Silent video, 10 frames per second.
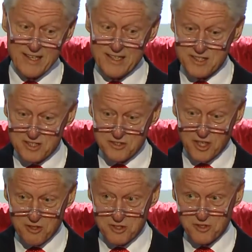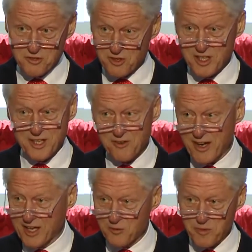it just shows you're looking
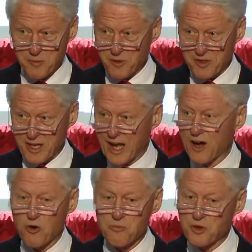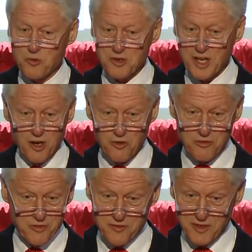around at people that I hope you will know
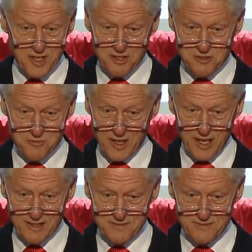50 years from now.